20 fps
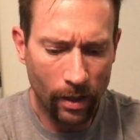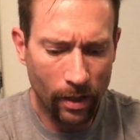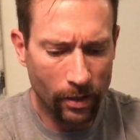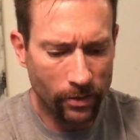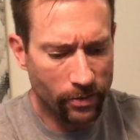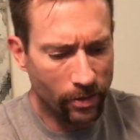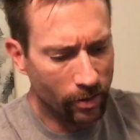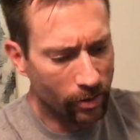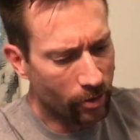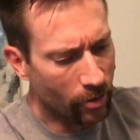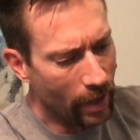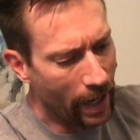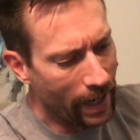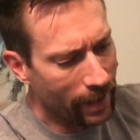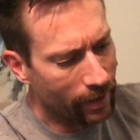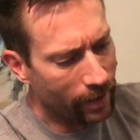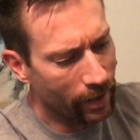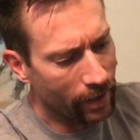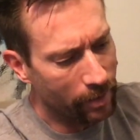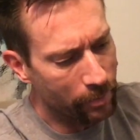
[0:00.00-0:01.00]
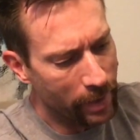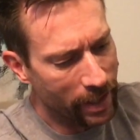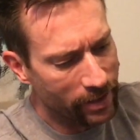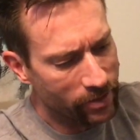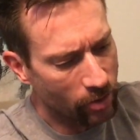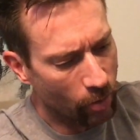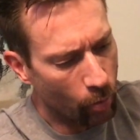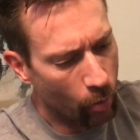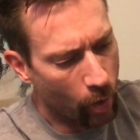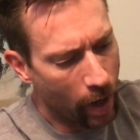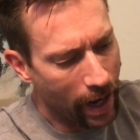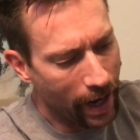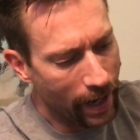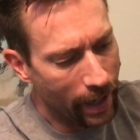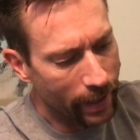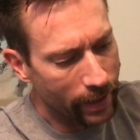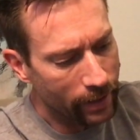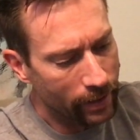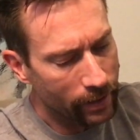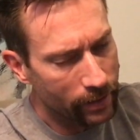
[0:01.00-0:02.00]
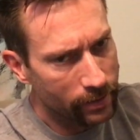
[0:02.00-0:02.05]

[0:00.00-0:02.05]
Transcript: So the crack kind of makes a Y,